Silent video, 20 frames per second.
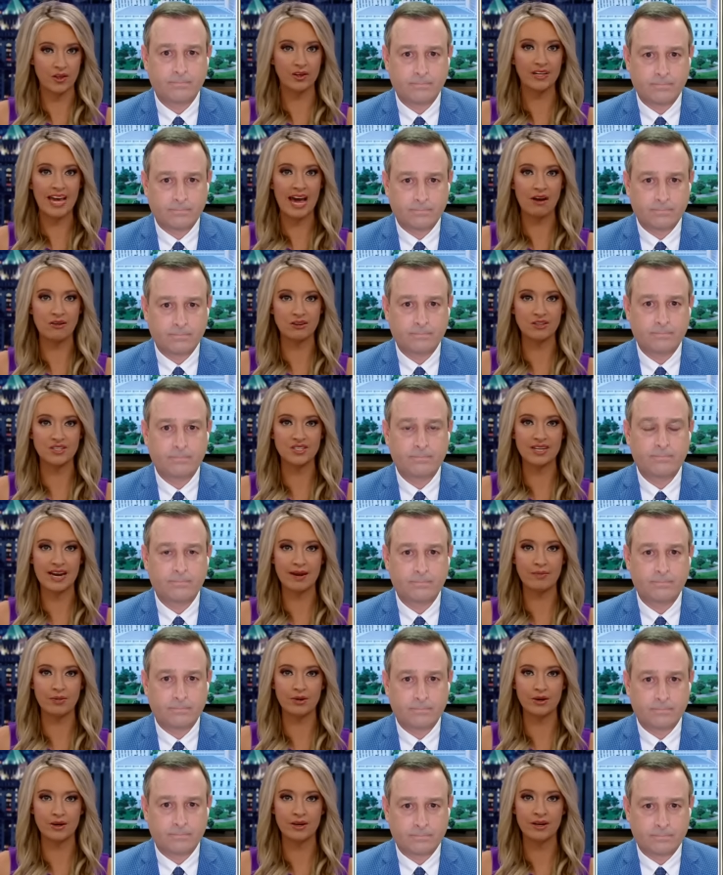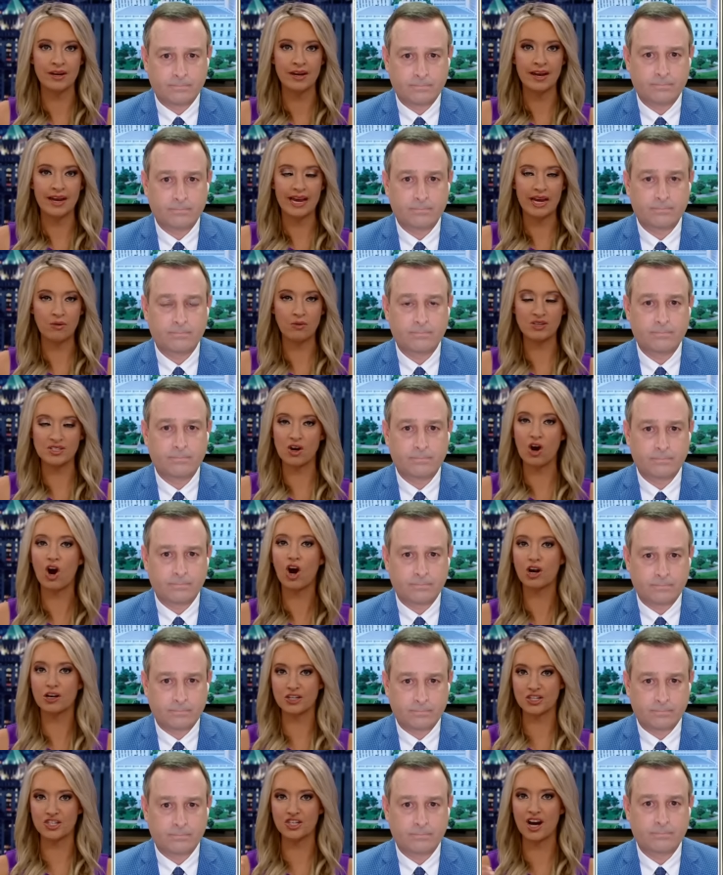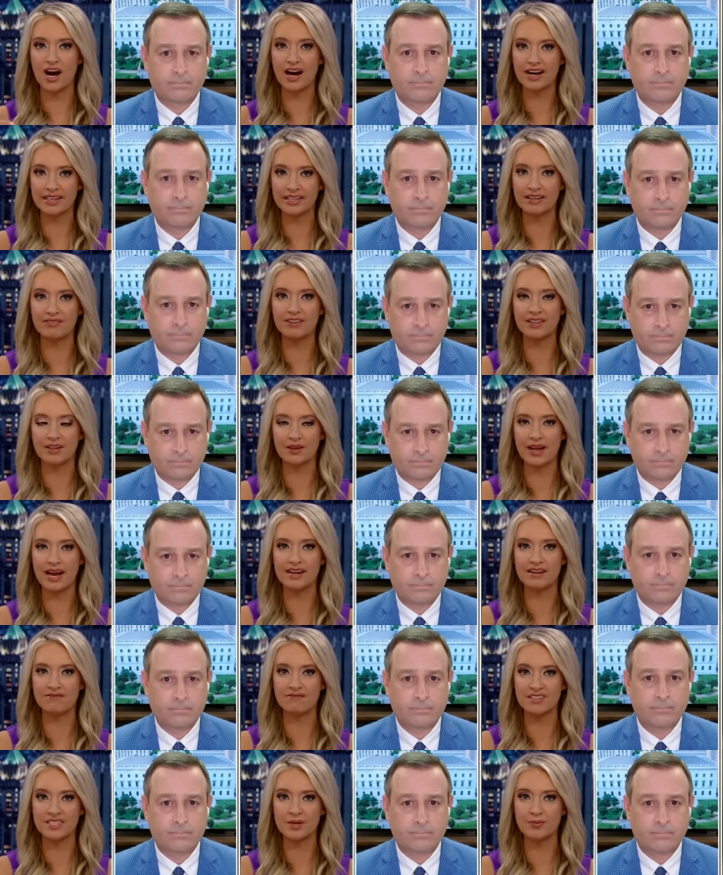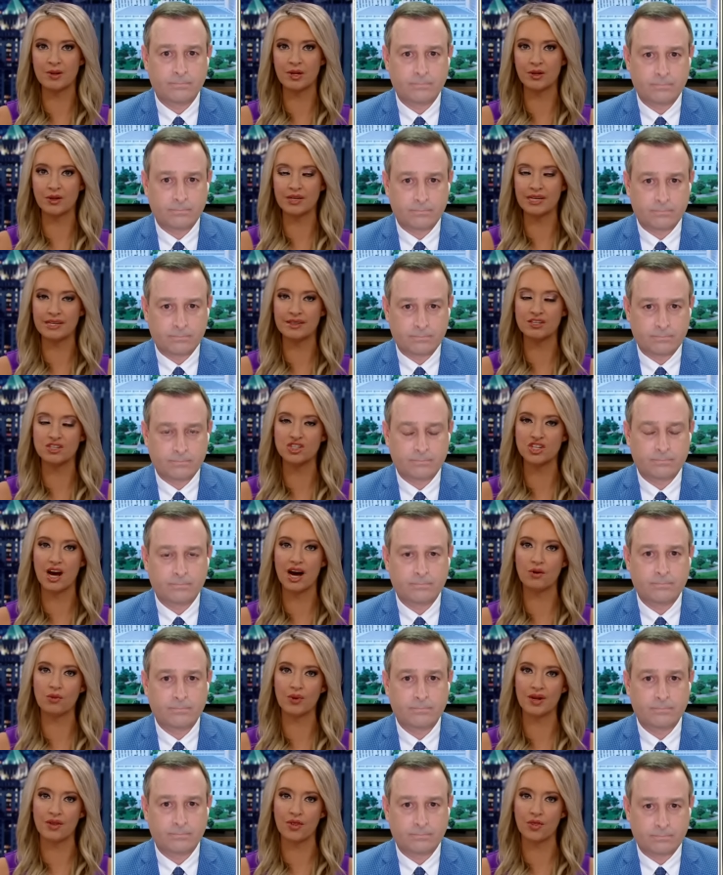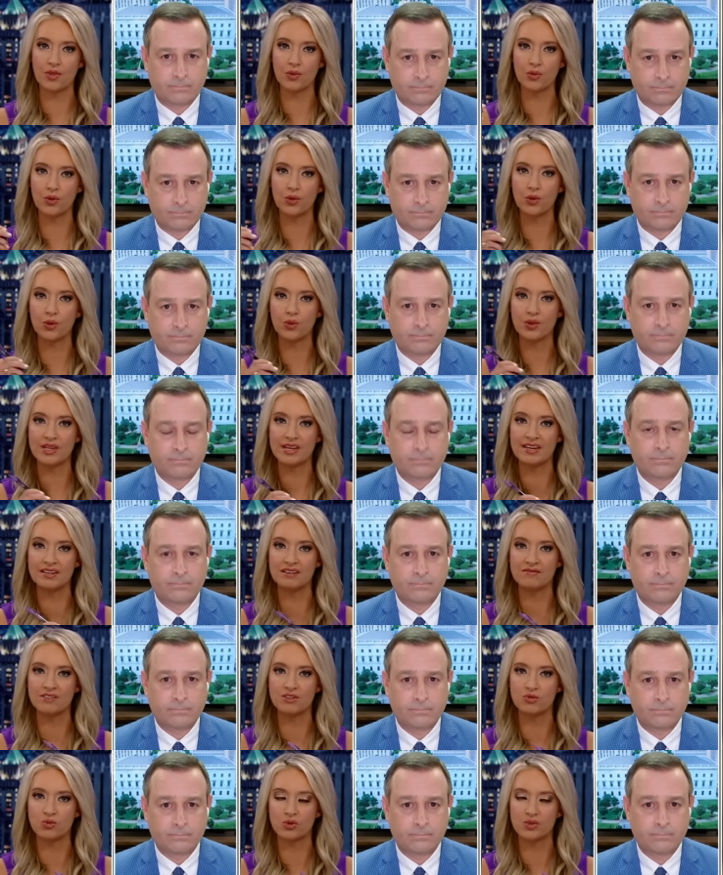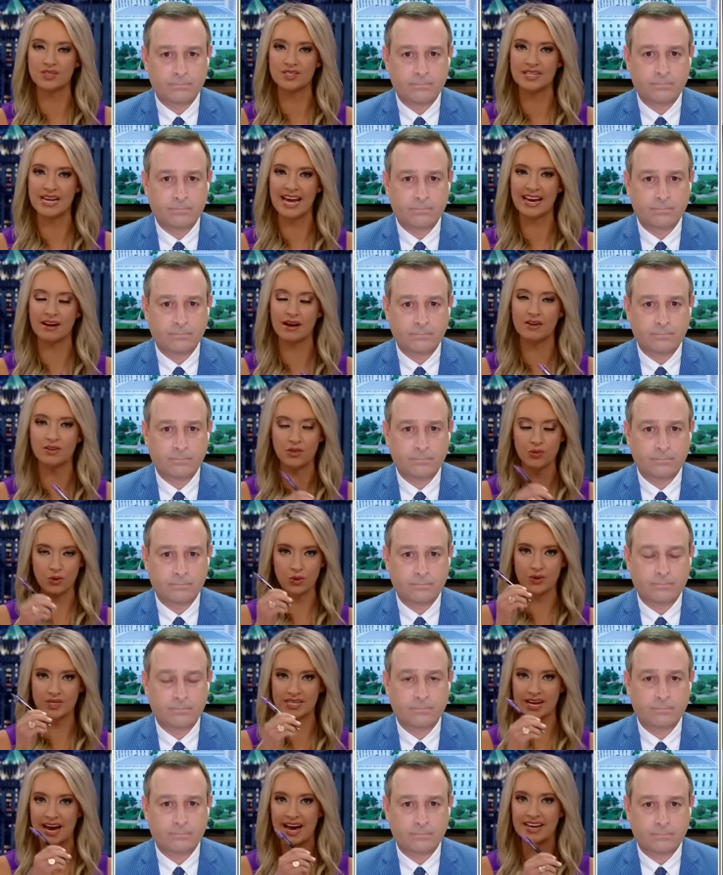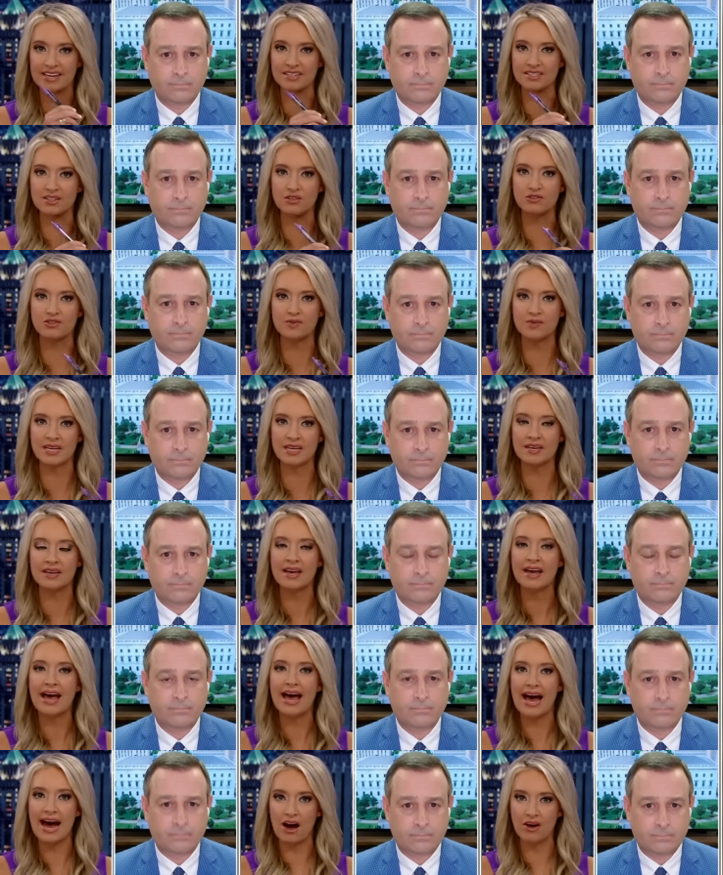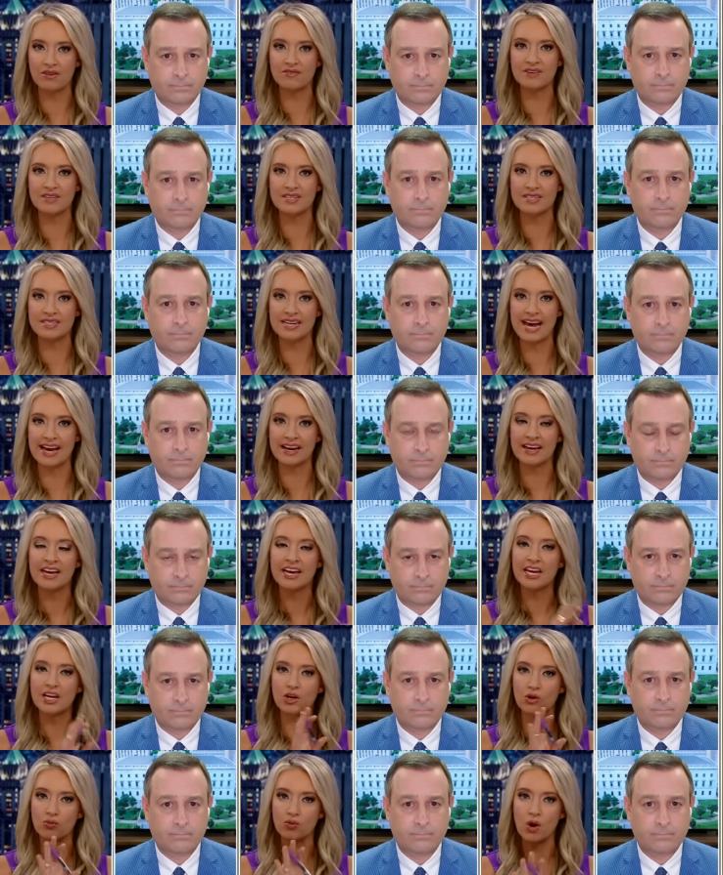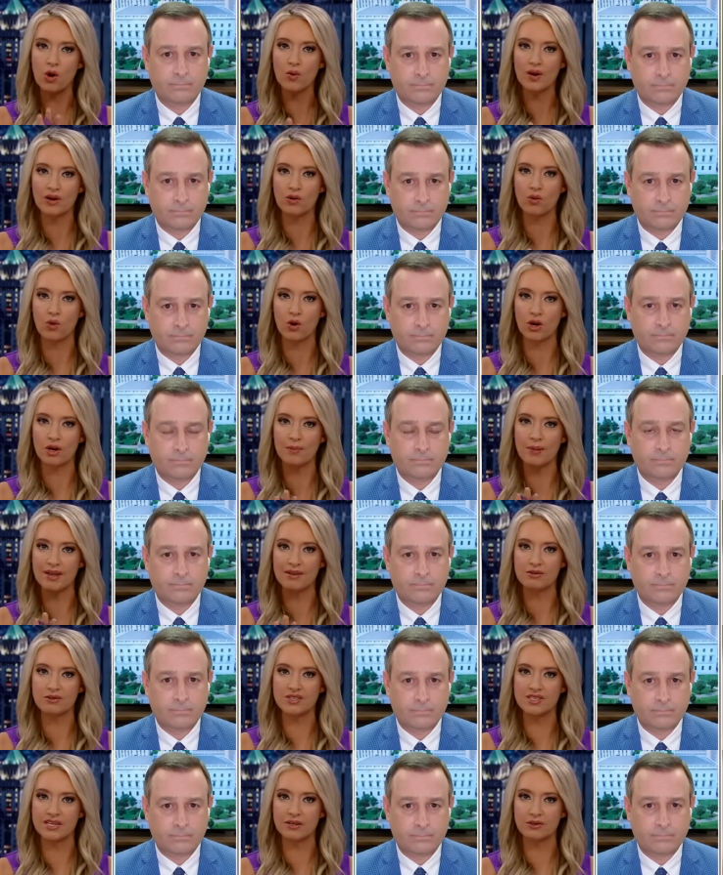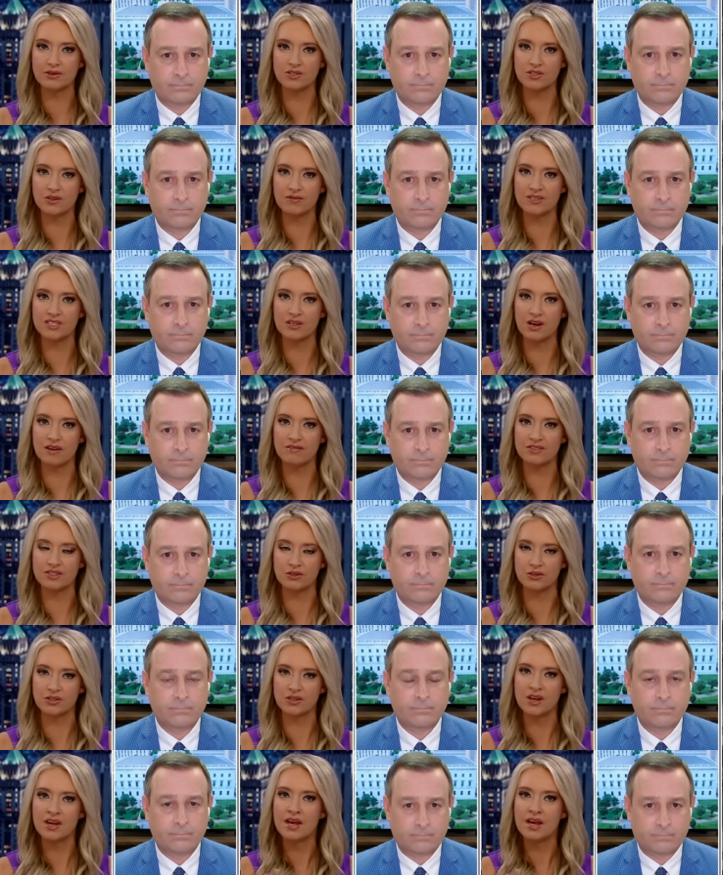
Speaker 1: counter sniper, it was a hard shot given the line of visibility. The shot went through the individual's neck, through his eye, excuse me, out of his neck. Heroic work by those Secret Service officers.